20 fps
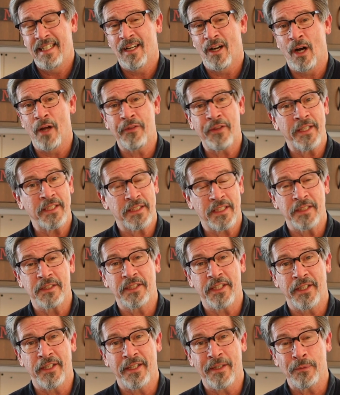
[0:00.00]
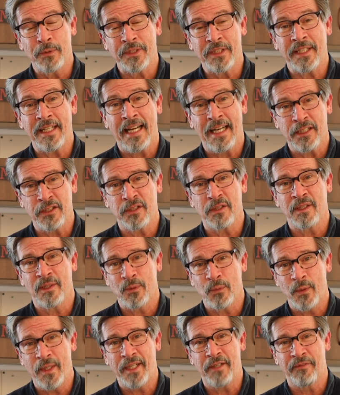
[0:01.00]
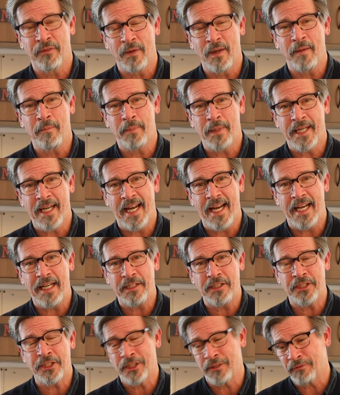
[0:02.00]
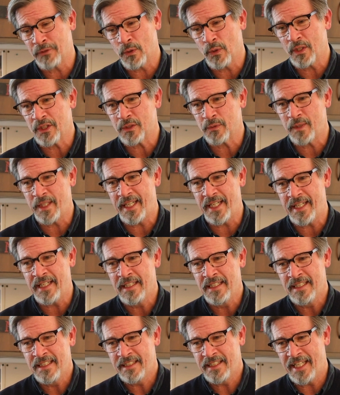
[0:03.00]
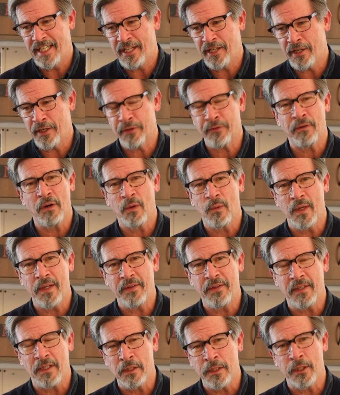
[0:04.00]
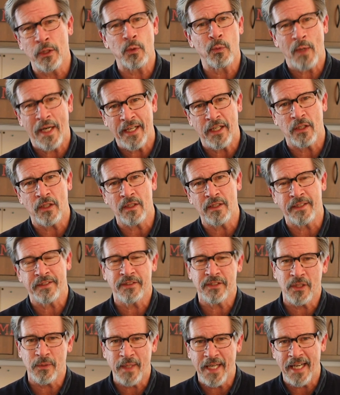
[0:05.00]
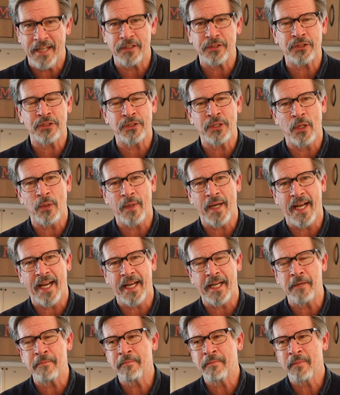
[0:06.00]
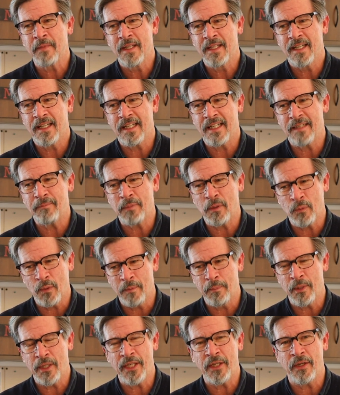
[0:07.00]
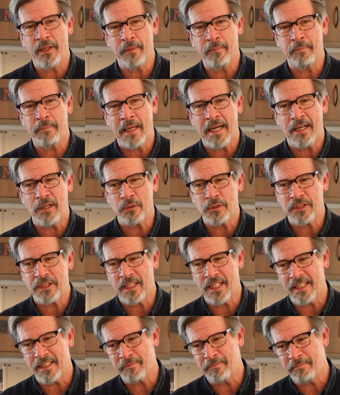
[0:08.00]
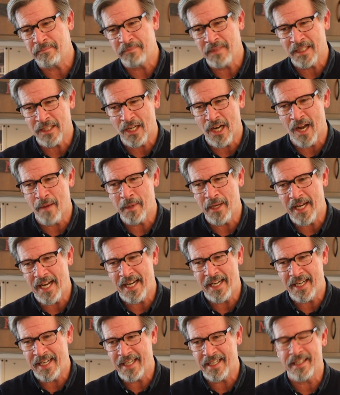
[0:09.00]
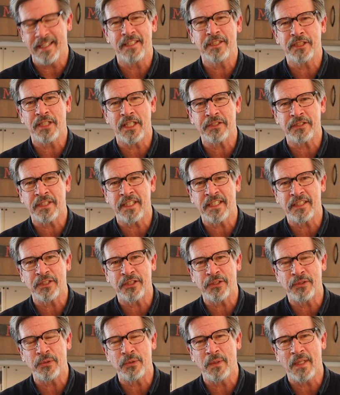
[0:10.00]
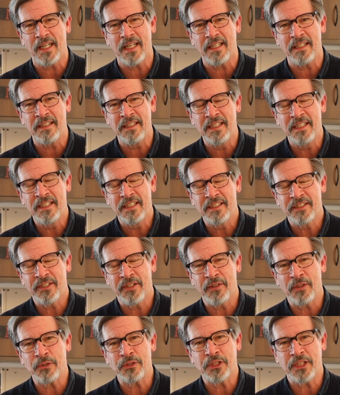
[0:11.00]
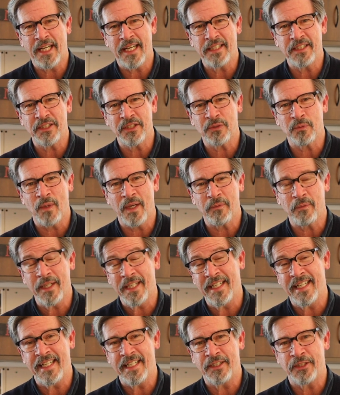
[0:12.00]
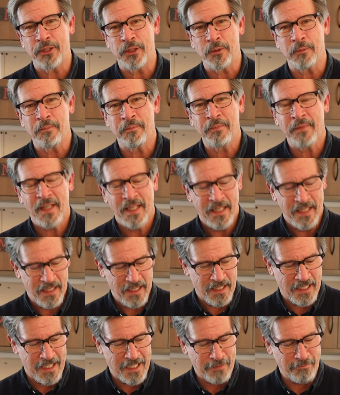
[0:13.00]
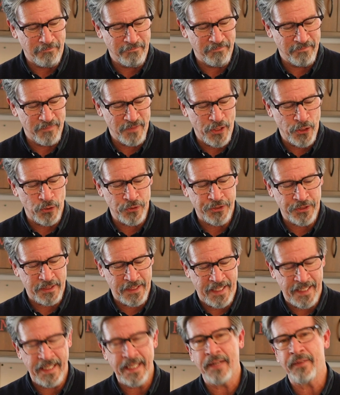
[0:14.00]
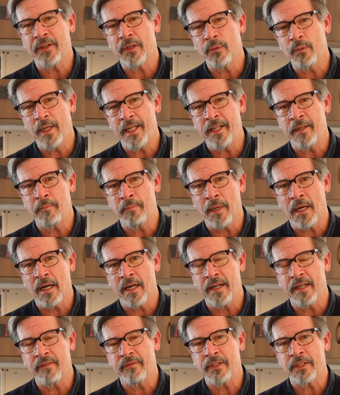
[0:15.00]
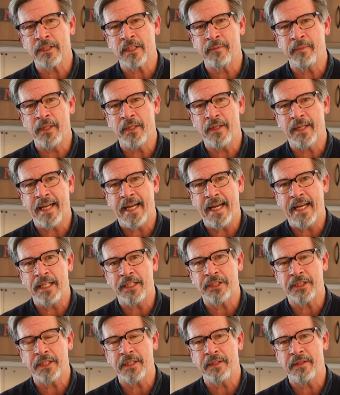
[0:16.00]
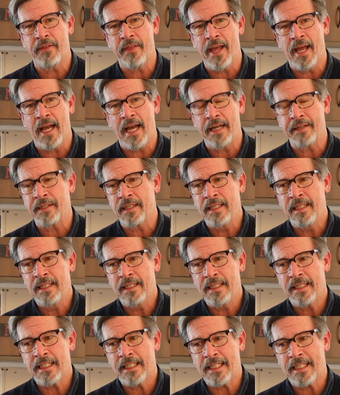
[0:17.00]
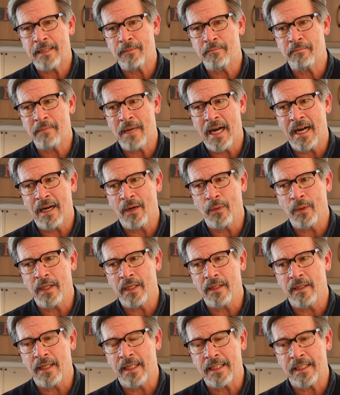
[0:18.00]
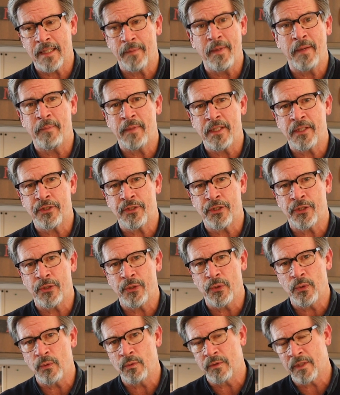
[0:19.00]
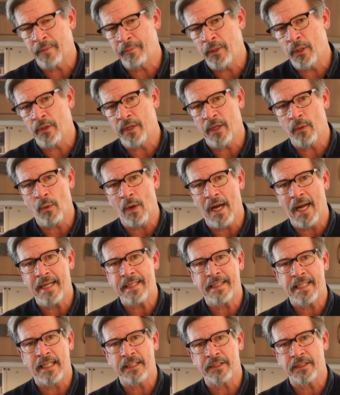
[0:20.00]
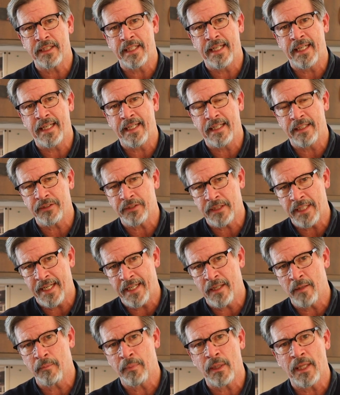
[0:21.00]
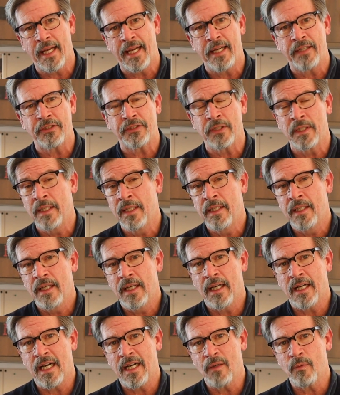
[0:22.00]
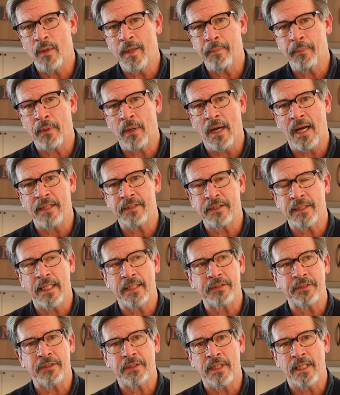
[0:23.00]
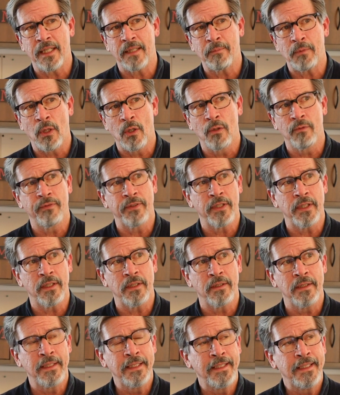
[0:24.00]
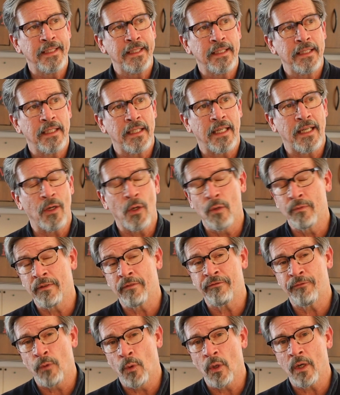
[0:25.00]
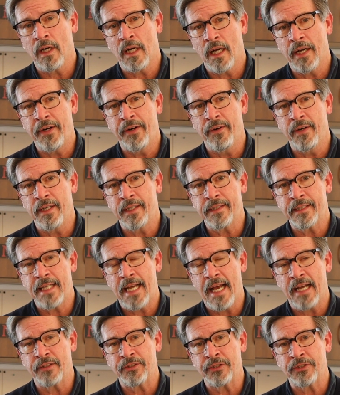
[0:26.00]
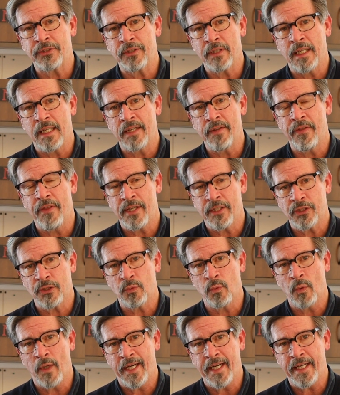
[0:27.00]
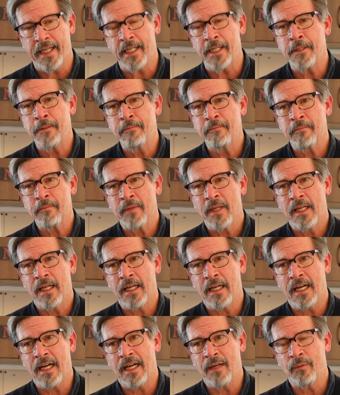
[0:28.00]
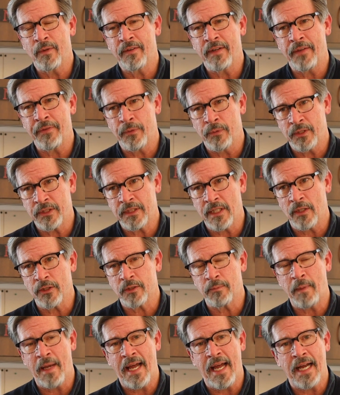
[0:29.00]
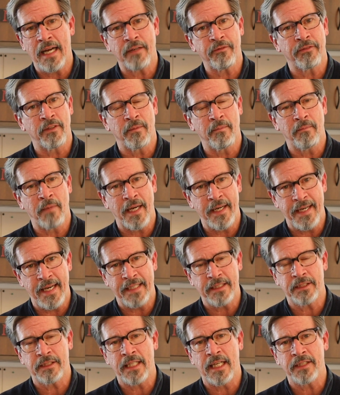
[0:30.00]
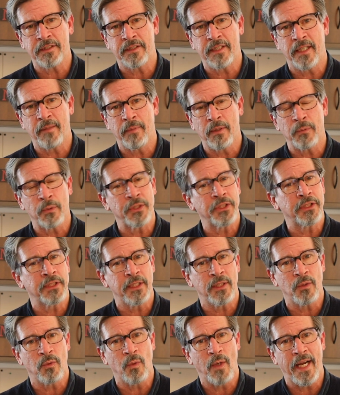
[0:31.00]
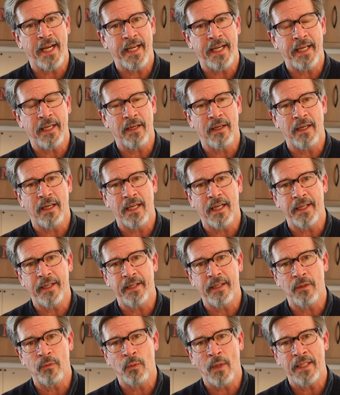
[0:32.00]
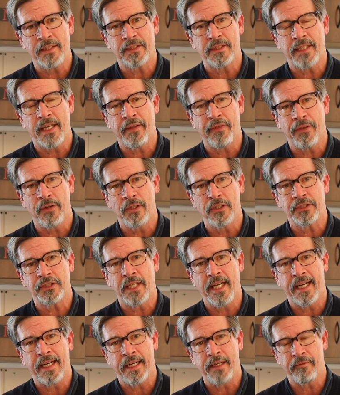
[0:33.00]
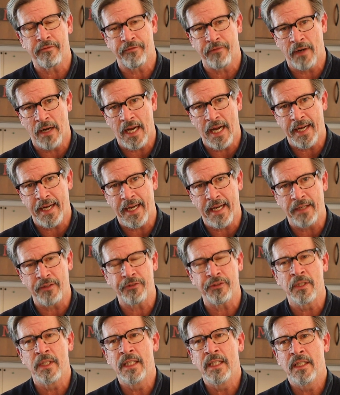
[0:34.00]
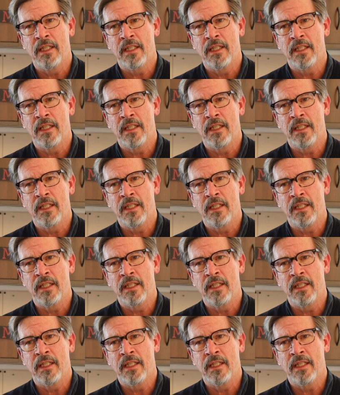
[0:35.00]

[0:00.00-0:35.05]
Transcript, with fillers: All things considered, it was an excellent week for MPH. Of course, we needed to throw in a little wrinkle, and so we had a snow day, uh, but we're pretty good about uh, accommodating and adjusting to, uh, to those changes when we need to. Um, you'll see in the written part of this communication that um, our uh, commitment to community wide testing has stayed in place. Uh, we processed uh, over uh, over 400 tests uh, this week. Uh, we've got the results back from Monday's testing, but we're still waiting on Wednesday, Thursday, and Fridays.